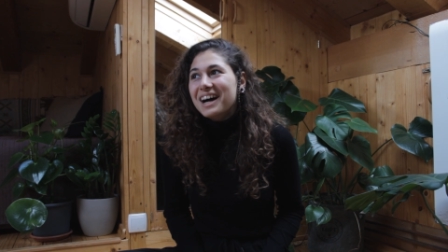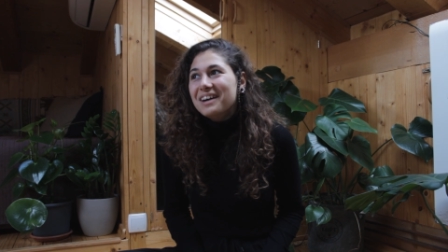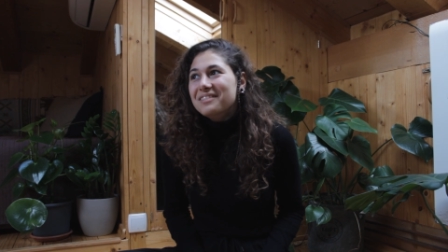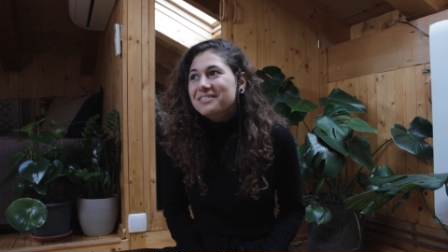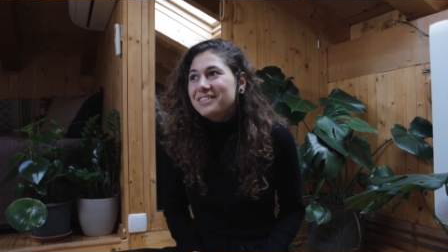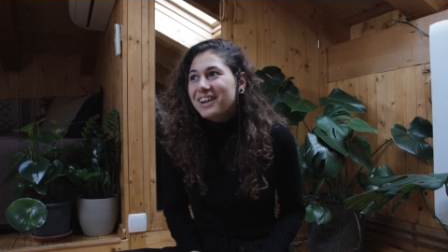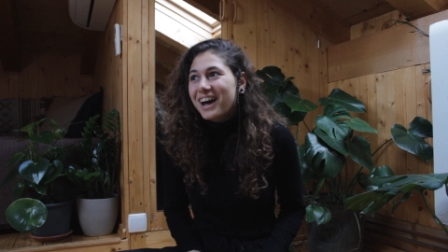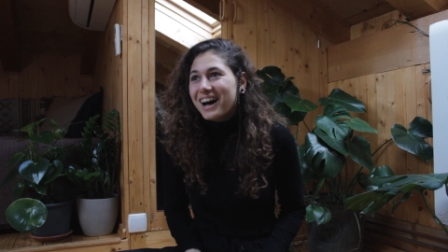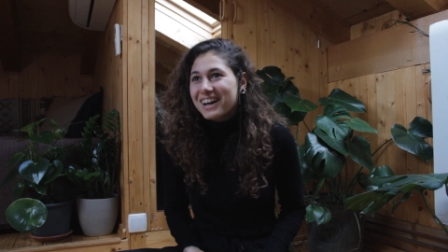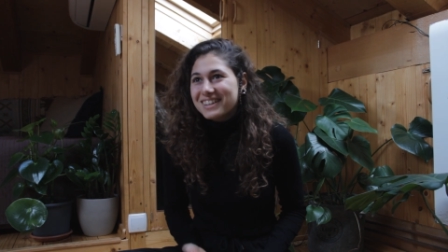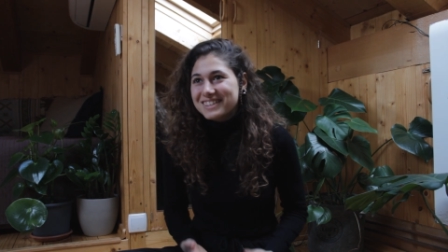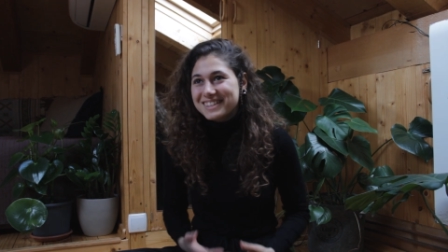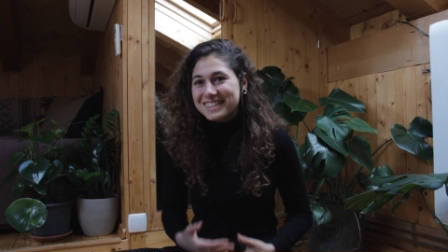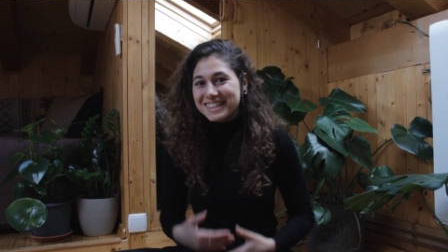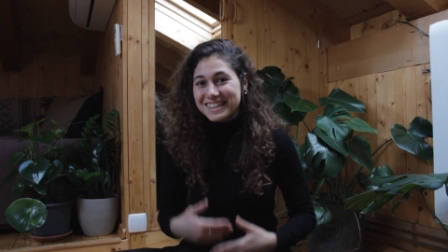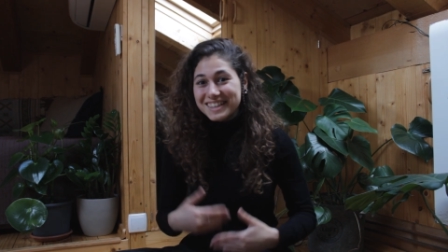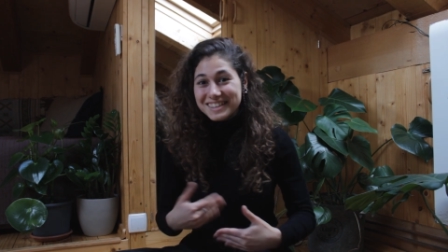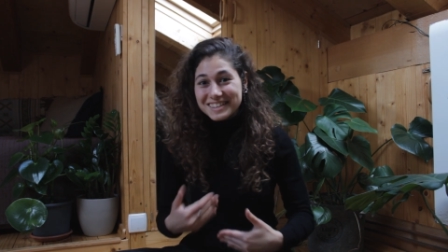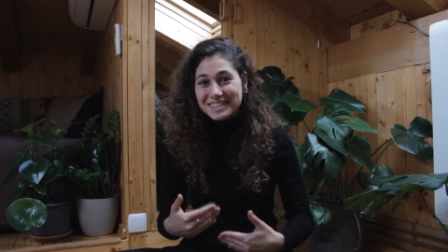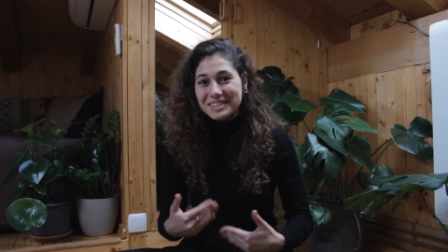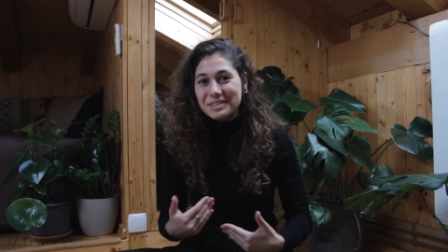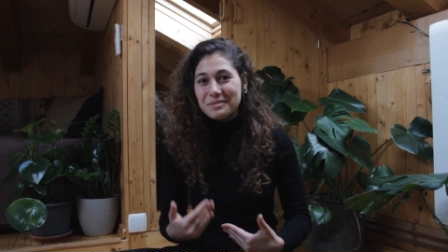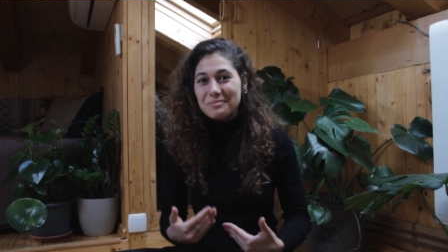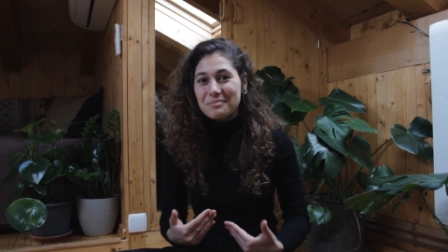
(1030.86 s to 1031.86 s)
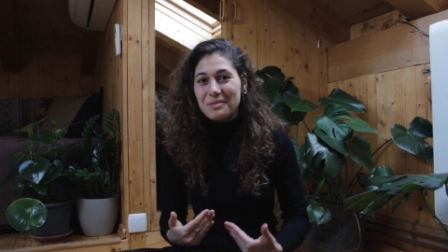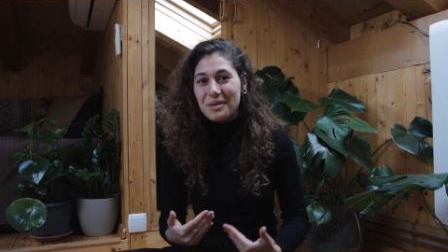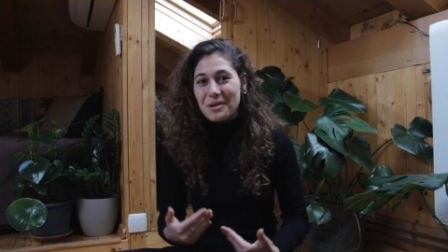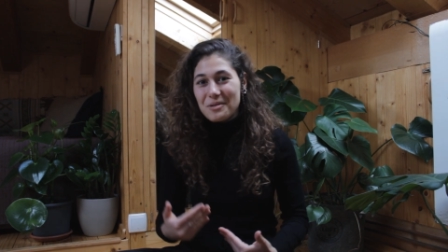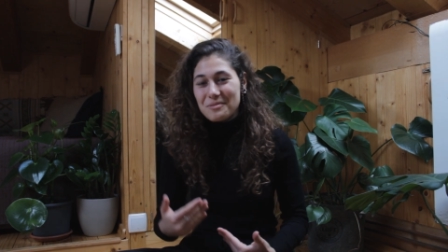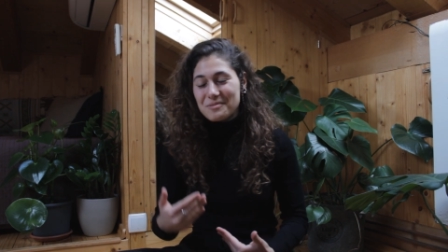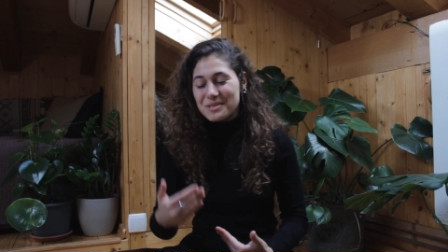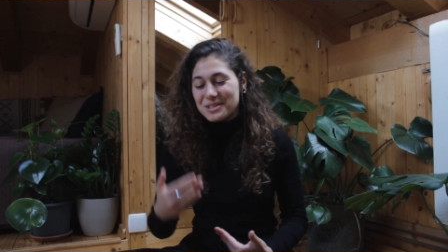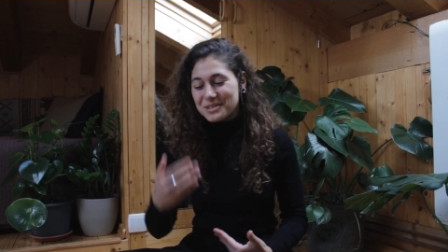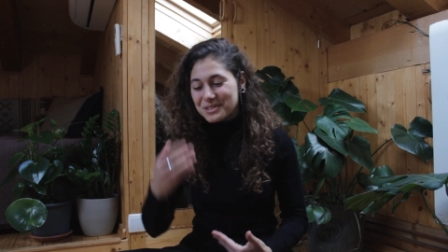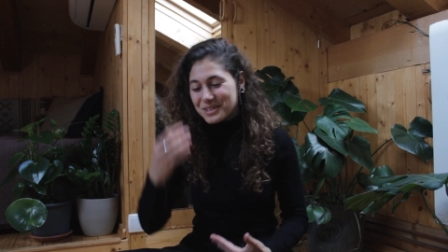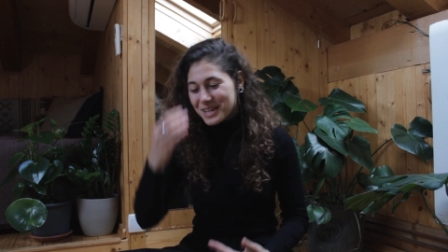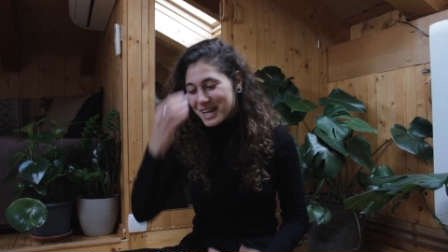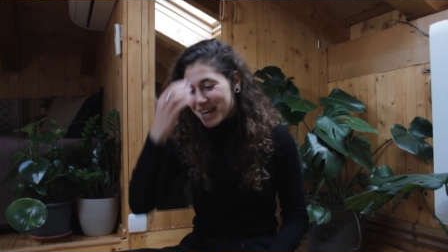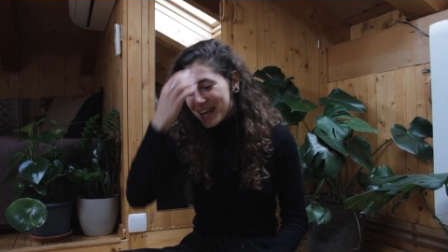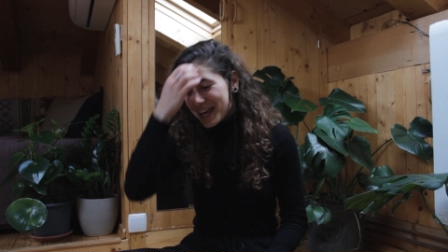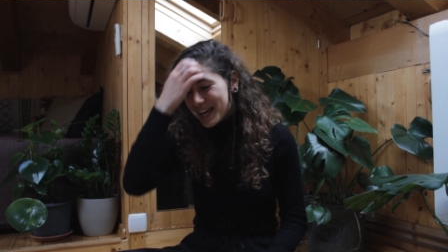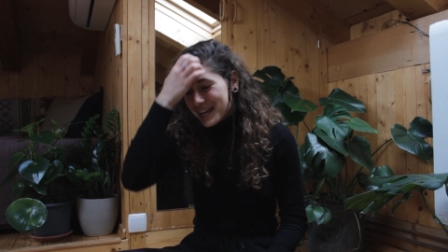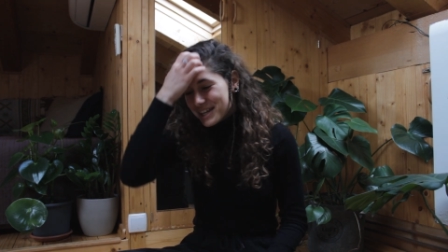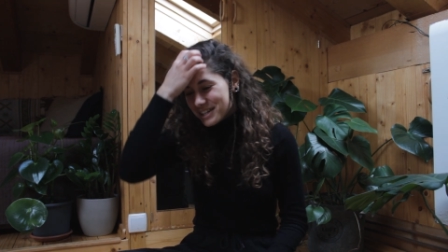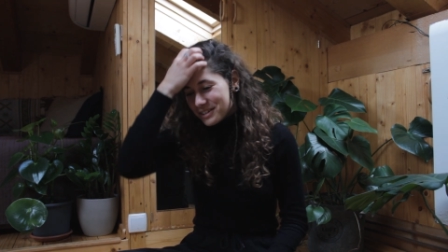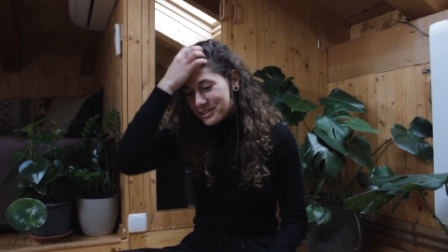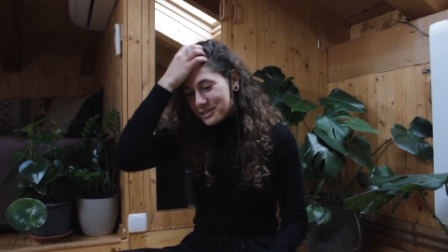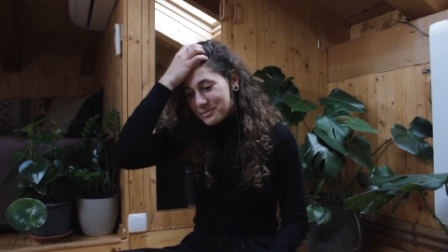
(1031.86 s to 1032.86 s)
I'm not in the moment,
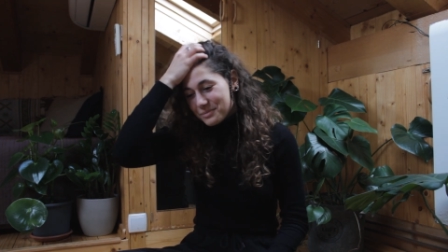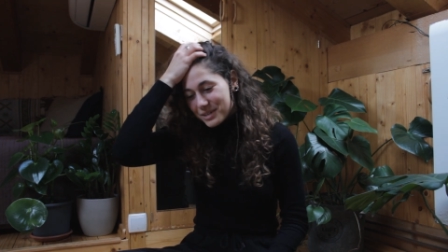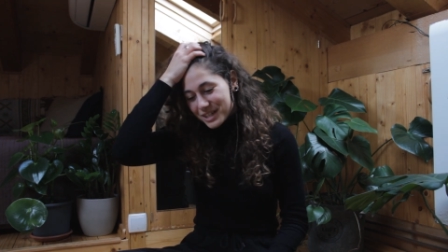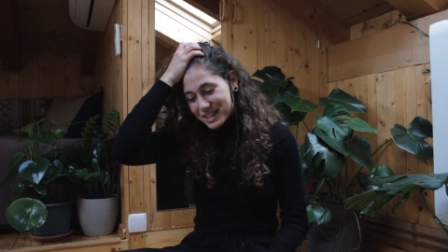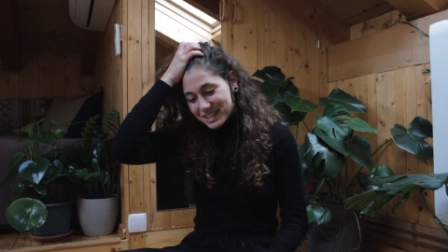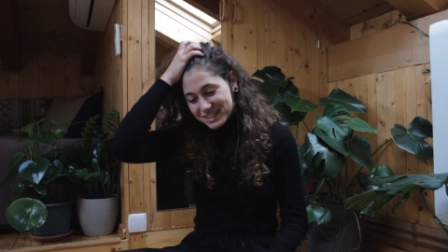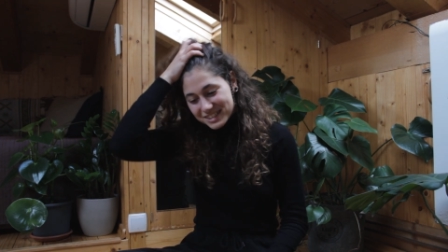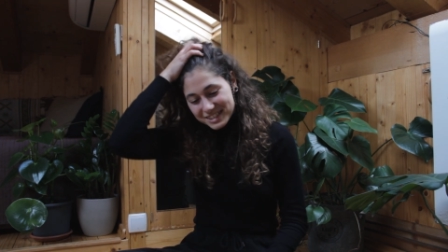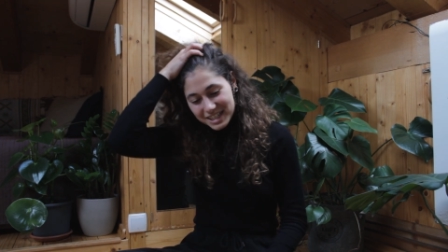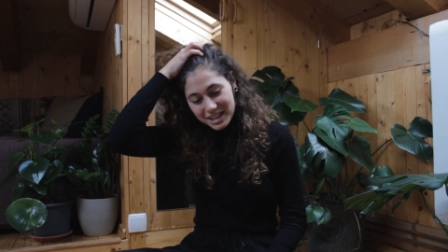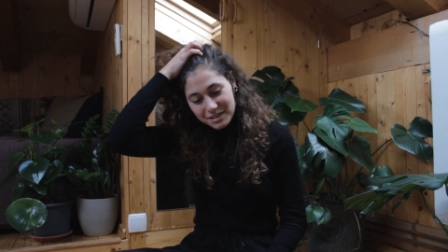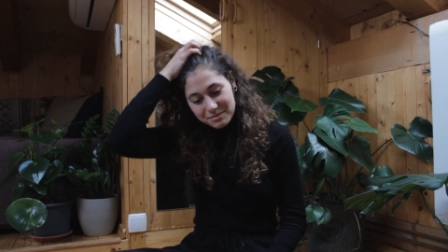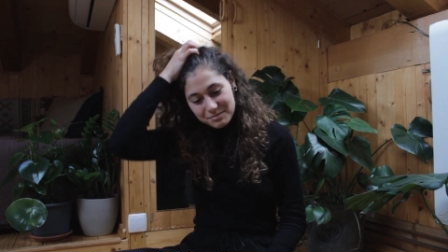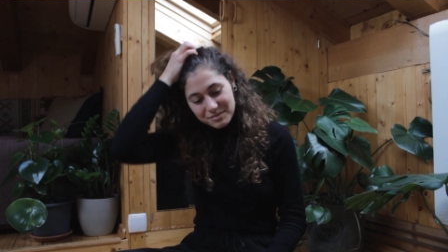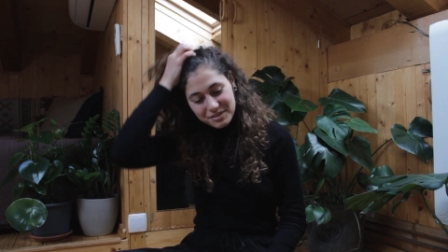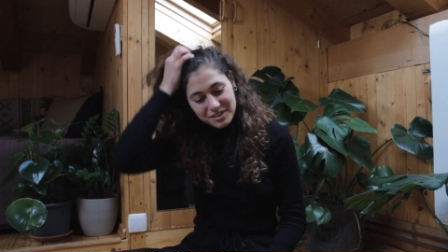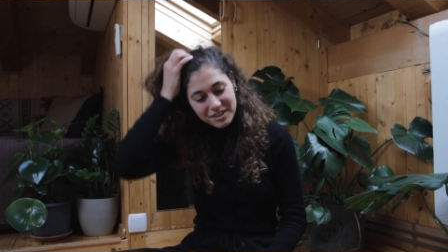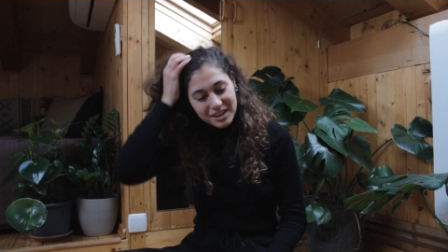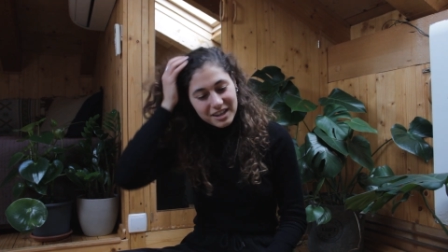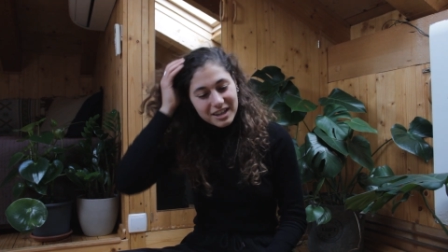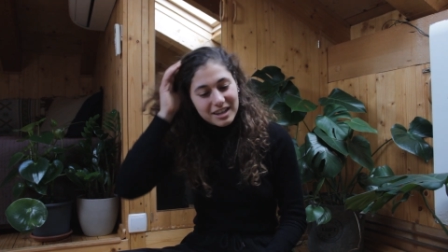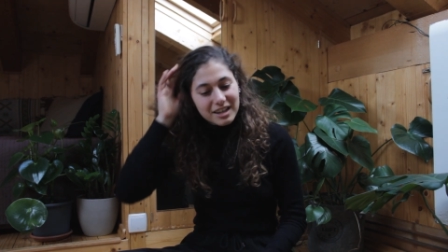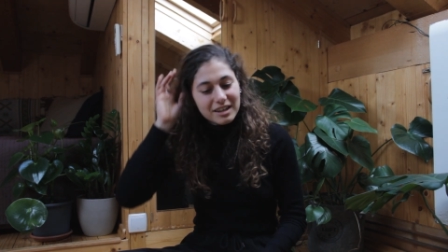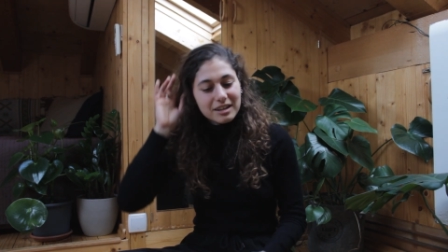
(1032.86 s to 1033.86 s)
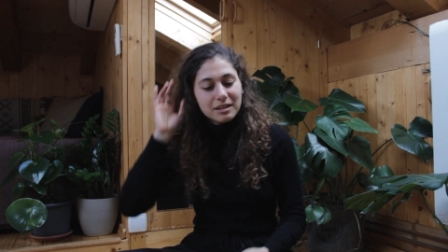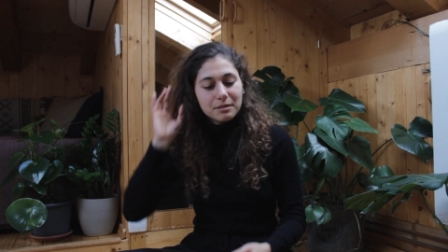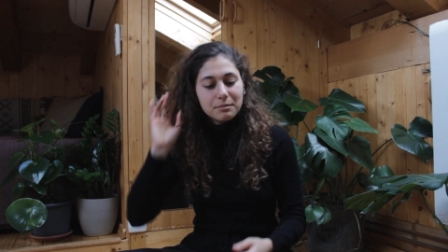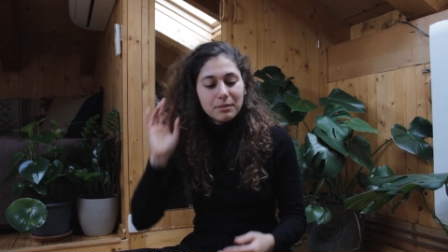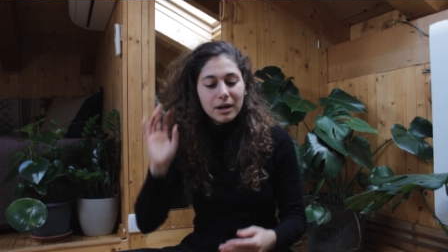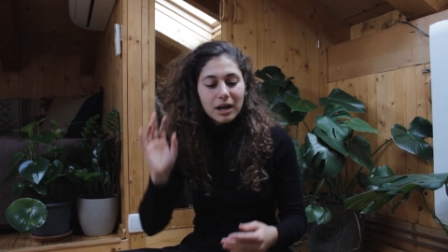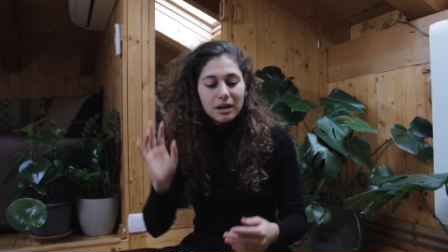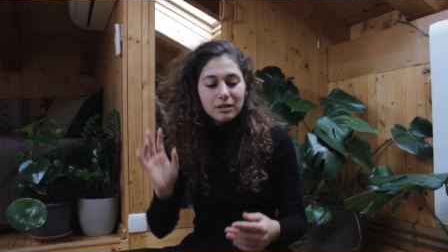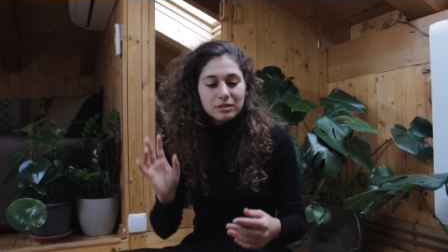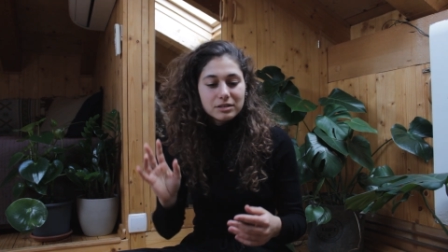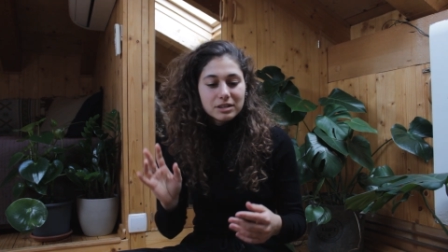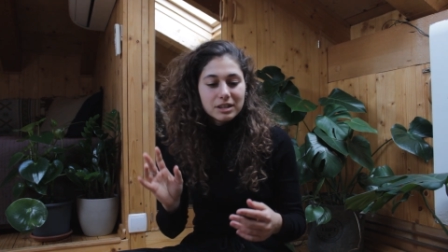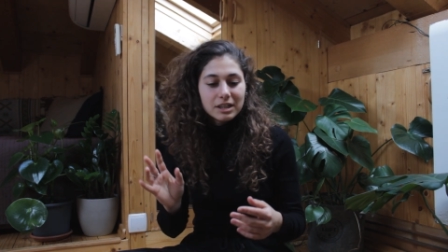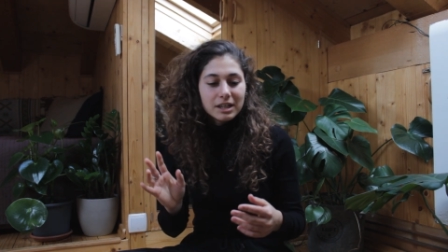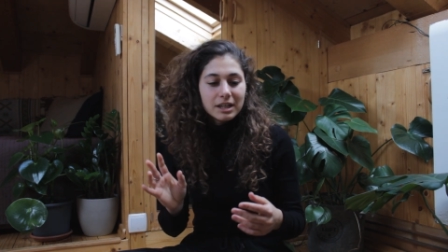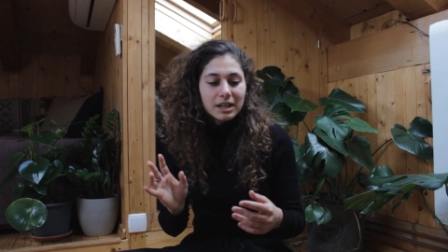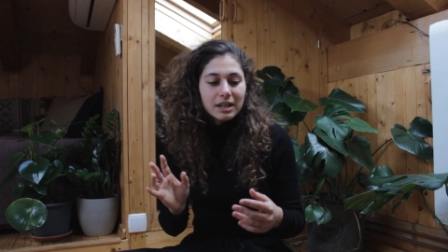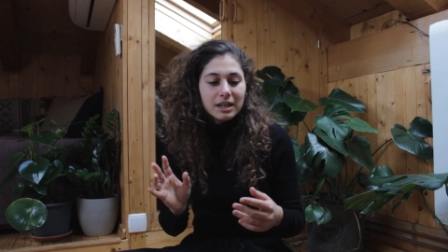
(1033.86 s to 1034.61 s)
you know, because I'm thinking about